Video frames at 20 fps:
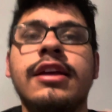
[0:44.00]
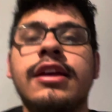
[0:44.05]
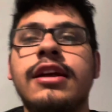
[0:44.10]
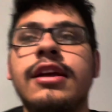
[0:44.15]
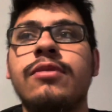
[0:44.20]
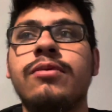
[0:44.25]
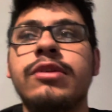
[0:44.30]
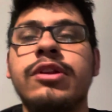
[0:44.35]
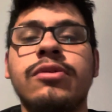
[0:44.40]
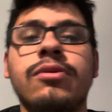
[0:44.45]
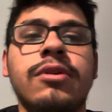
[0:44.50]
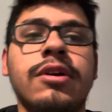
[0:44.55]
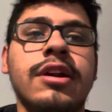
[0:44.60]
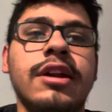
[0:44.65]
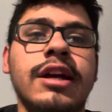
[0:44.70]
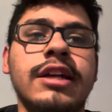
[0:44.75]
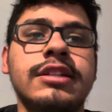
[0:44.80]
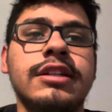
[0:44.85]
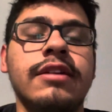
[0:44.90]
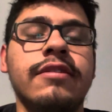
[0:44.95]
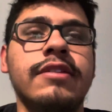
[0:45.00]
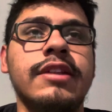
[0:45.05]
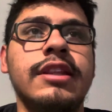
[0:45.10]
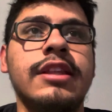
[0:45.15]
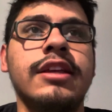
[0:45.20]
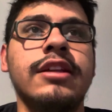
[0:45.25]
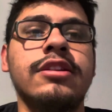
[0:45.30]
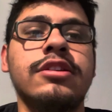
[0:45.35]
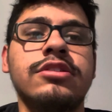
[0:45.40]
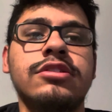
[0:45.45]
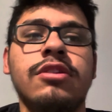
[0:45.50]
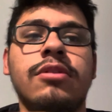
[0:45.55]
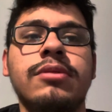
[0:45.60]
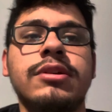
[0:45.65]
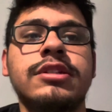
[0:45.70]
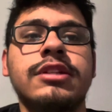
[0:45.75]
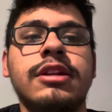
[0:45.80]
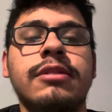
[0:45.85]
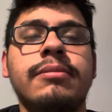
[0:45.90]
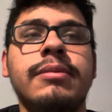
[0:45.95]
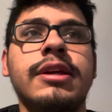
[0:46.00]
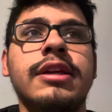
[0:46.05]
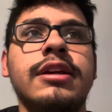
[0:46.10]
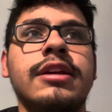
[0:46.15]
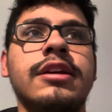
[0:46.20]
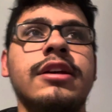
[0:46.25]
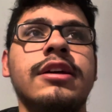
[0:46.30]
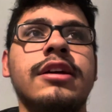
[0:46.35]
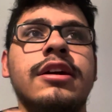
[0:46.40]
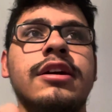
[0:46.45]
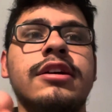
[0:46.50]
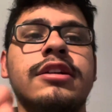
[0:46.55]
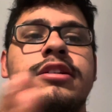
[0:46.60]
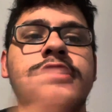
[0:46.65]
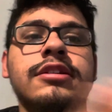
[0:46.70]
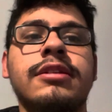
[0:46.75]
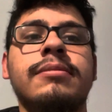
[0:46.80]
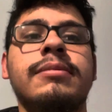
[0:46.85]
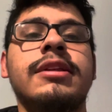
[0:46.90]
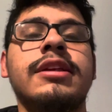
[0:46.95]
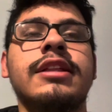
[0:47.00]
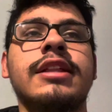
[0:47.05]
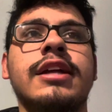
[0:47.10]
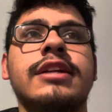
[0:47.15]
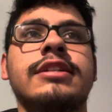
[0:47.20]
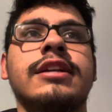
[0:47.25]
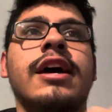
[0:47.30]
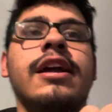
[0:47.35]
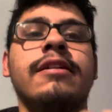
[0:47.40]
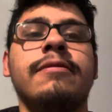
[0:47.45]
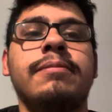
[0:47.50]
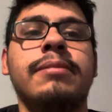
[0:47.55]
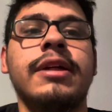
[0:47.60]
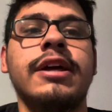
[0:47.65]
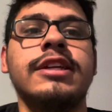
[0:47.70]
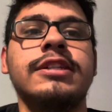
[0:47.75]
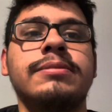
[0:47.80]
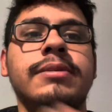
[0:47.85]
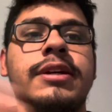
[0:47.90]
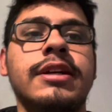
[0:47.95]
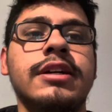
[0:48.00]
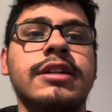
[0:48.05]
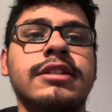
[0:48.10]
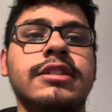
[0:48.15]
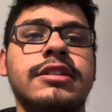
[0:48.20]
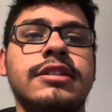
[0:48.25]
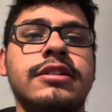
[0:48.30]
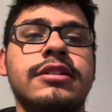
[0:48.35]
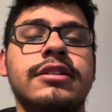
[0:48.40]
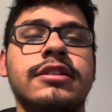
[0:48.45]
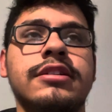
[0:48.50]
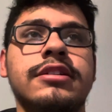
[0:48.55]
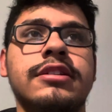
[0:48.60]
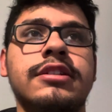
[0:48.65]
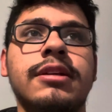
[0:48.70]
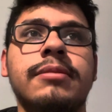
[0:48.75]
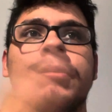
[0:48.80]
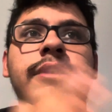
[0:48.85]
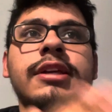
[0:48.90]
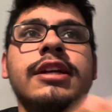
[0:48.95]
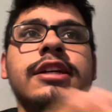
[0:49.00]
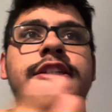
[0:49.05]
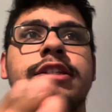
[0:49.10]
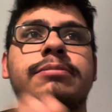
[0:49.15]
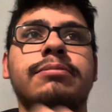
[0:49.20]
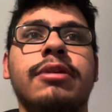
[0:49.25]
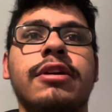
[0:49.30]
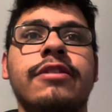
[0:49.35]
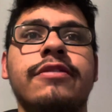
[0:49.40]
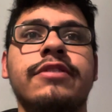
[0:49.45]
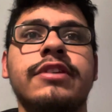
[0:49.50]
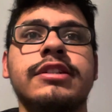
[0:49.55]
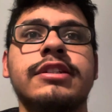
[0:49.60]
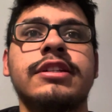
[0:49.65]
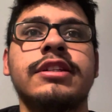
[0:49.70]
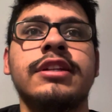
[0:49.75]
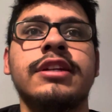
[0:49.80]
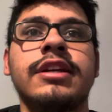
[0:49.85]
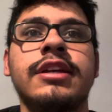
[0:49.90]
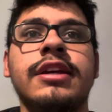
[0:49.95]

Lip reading: when you organize everything, there's always going to be something that's out of place because something isn't perfect.